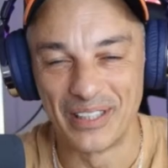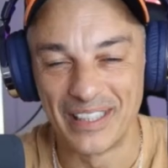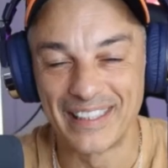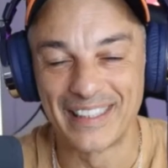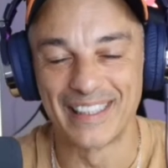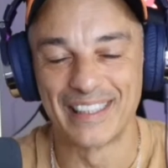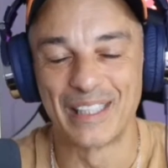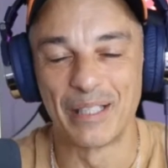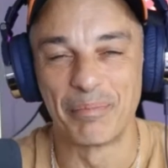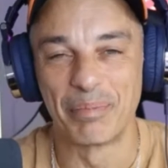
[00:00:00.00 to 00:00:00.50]

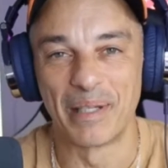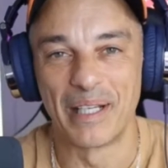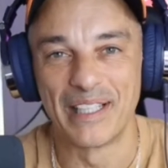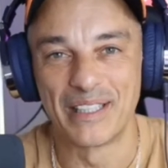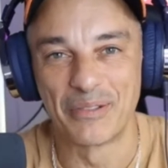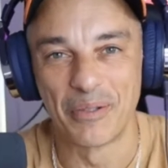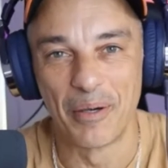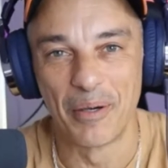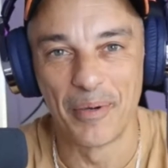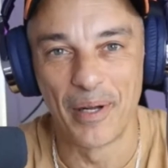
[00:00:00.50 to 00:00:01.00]
This is the
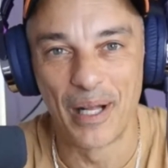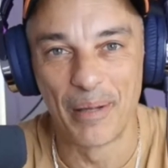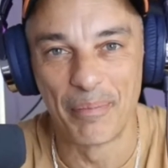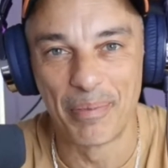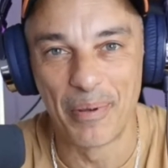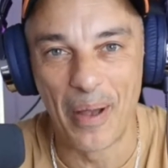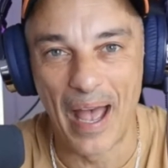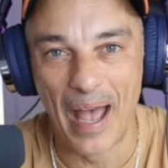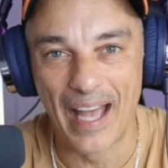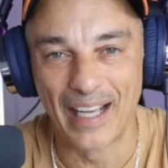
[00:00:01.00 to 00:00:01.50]
place where we'll
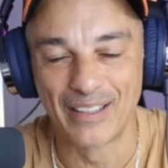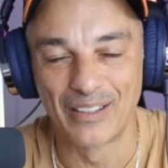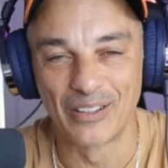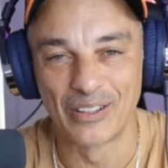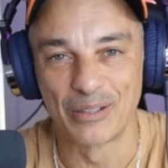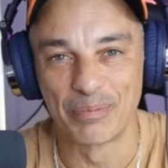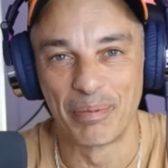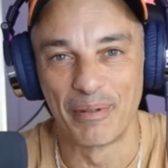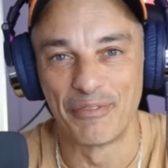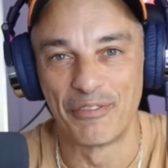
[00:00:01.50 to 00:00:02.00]
help you
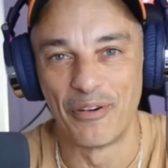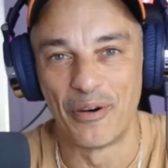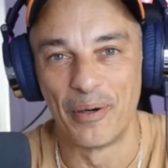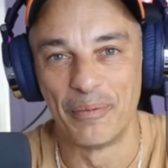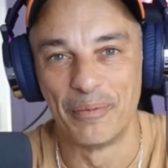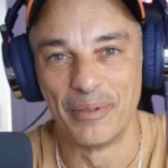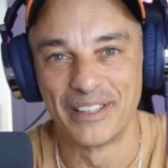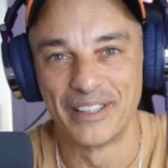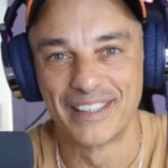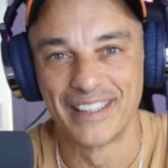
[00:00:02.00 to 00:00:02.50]
actors,
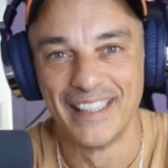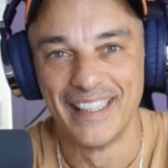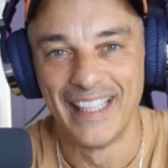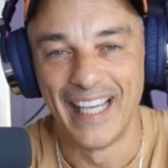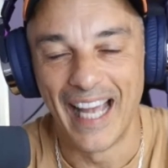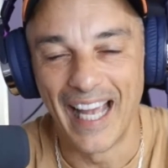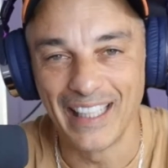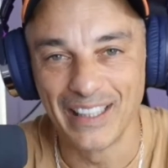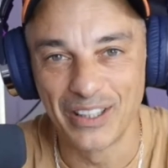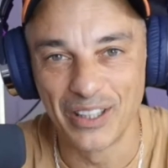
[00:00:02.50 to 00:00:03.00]
performers,
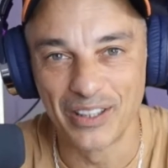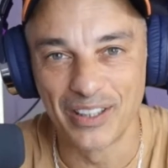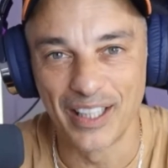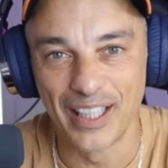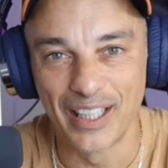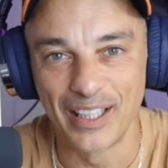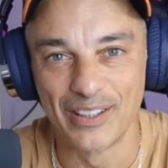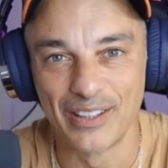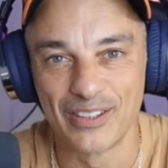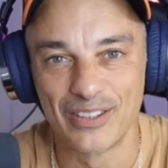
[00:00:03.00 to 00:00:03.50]

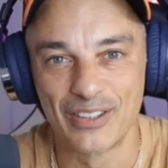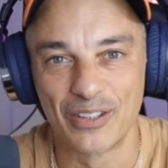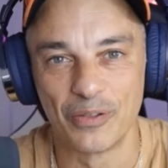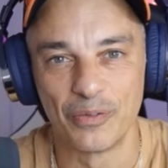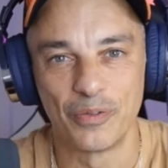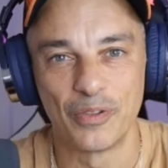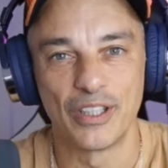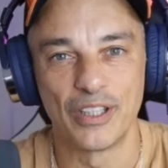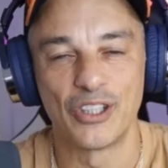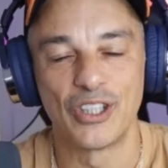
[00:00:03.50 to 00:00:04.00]
entertainers to
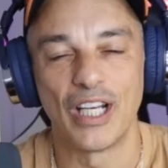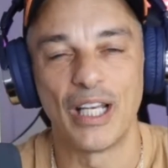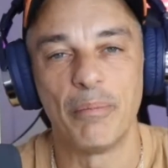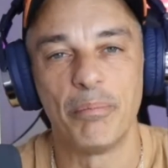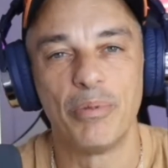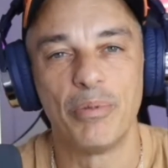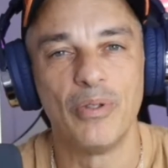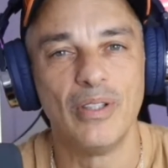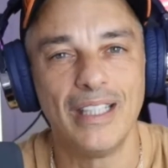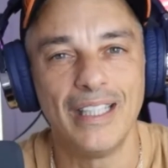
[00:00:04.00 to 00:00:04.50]
really
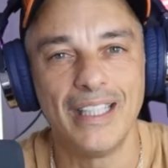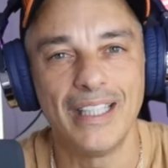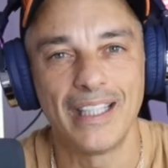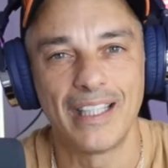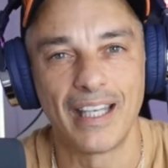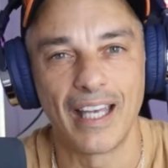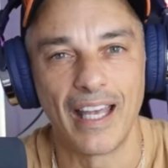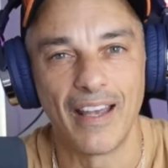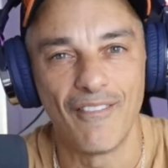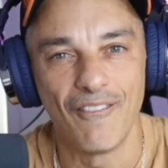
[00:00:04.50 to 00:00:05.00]
shape
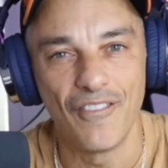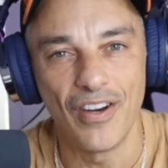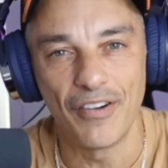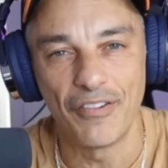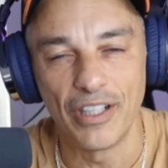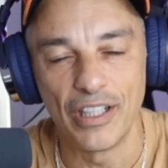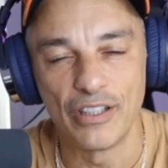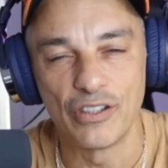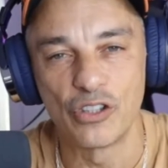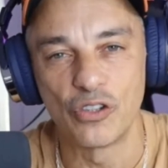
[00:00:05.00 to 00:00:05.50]
unique,
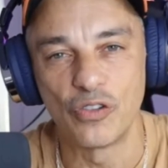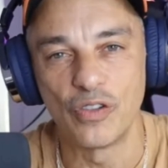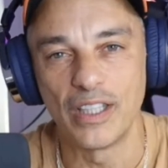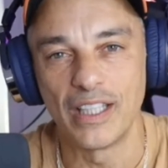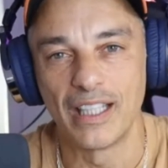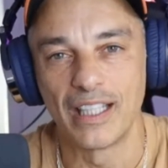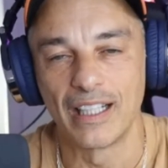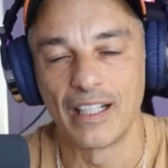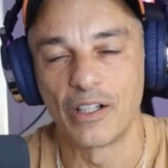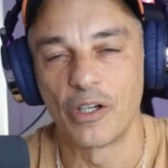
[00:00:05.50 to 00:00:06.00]
very
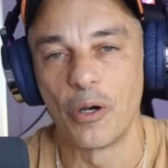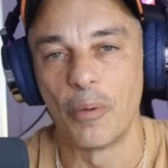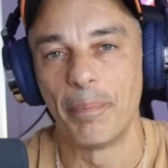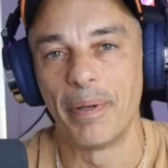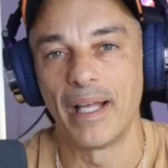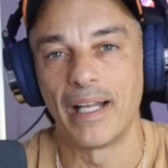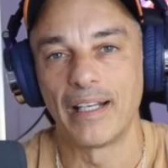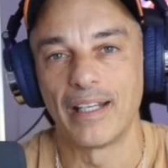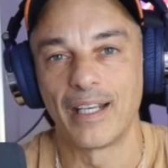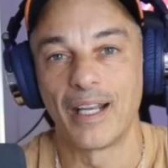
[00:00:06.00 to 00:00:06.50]
intriguing and
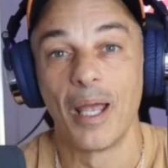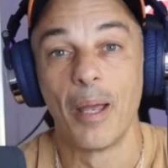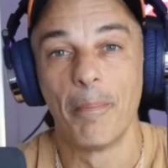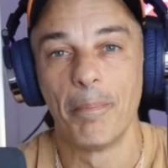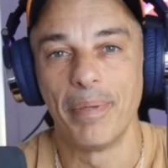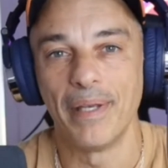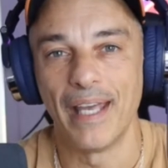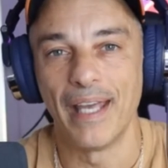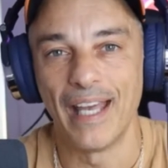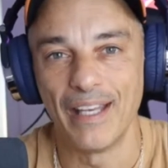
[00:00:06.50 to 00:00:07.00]
compelling
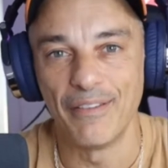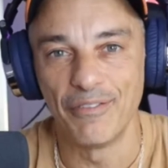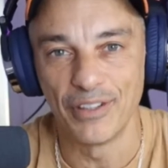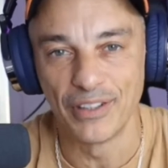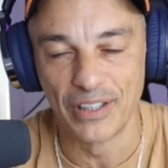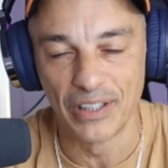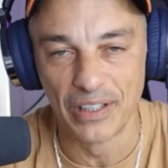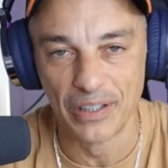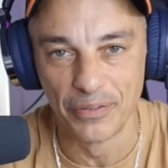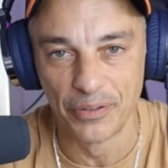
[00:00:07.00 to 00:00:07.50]
behavior
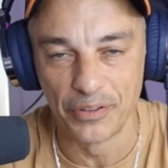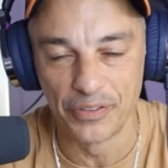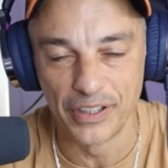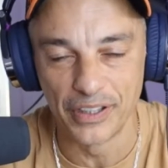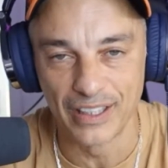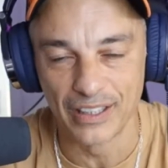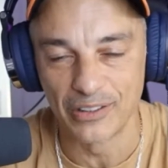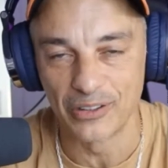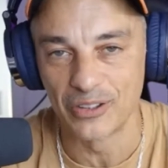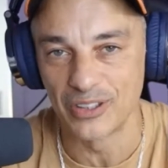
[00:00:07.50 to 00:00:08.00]

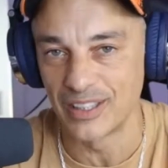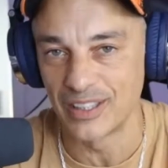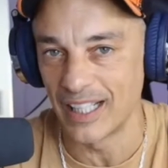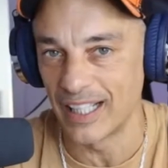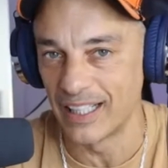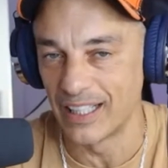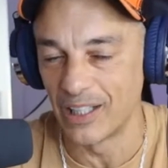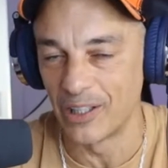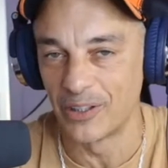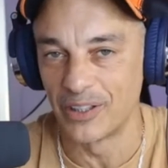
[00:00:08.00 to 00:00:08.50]
deliveries and to
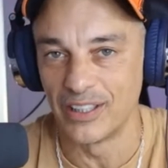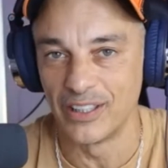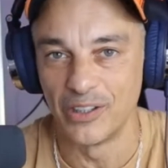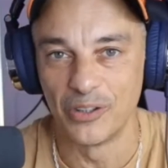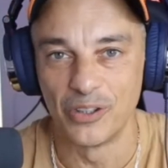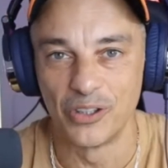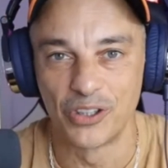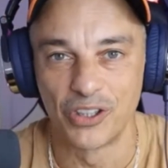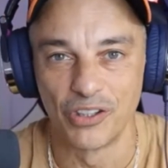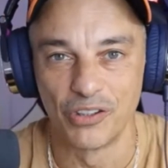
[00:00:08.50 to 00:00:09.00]
stand out in the
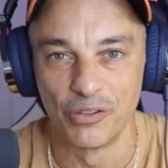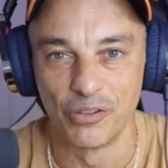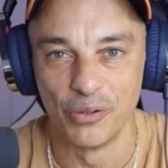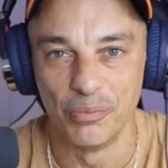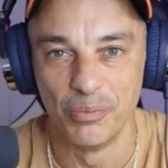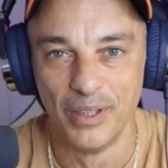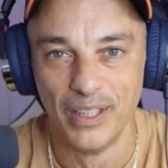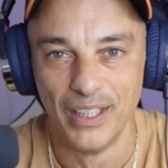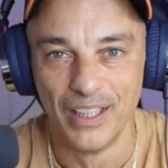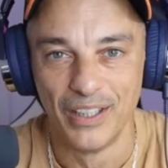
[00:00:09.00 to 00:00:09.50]
audition
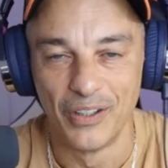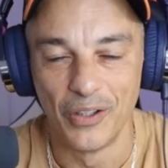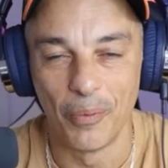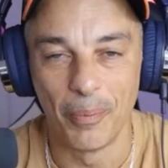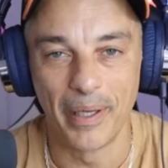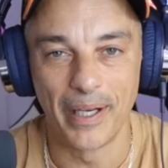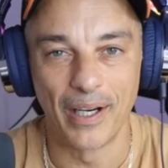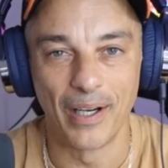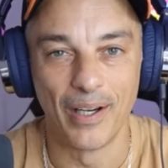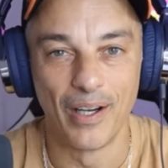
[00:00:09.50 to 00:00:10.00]
room, no
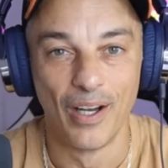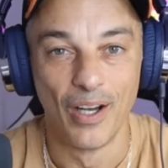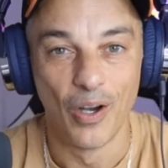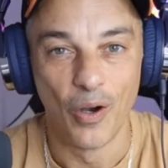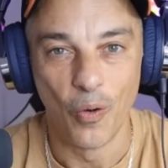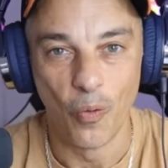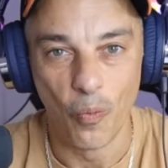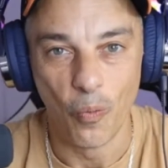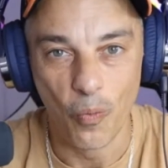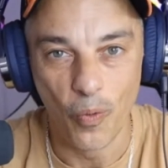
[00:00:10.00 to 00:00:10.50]
matter
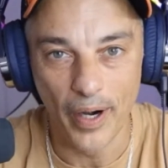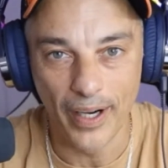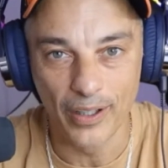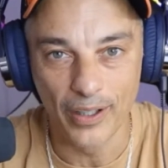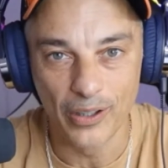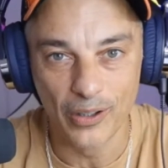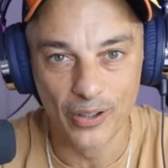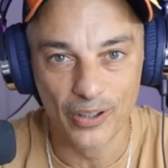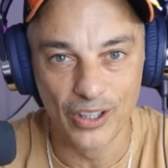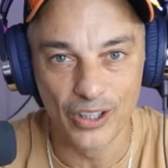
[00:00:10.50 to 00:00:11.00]
where
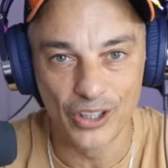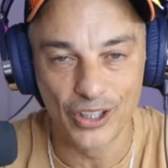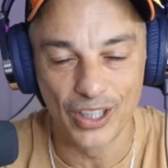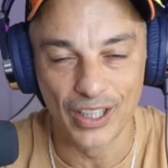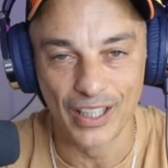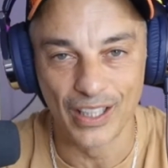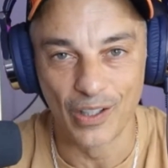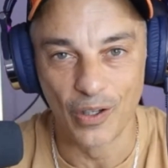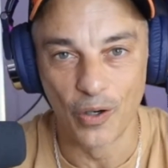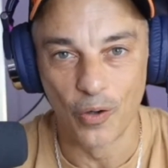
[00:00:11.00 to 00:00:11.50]
you're
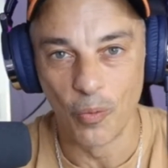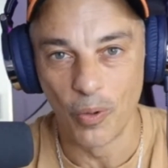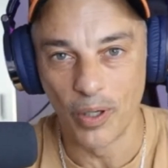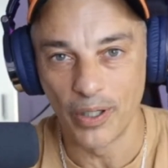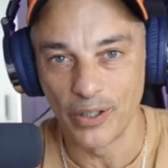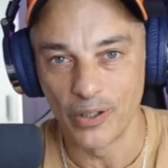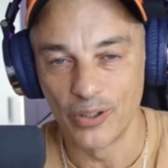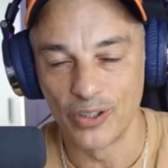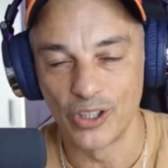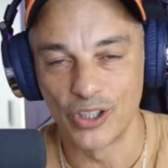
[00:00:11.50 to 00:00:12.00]
auditioning or
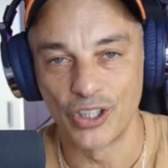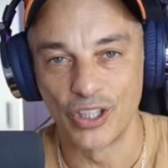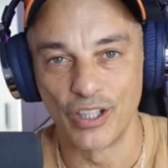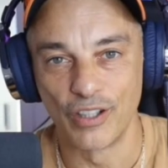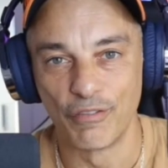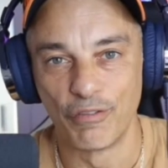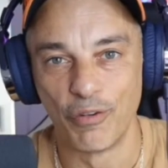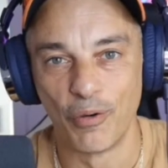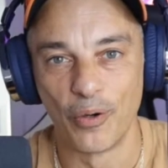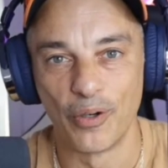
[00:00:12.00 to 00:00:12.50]
what you're
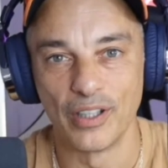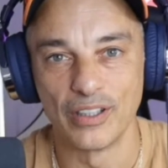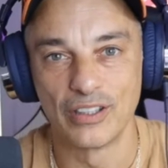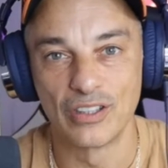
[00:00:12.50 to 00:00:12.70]
auditioning for.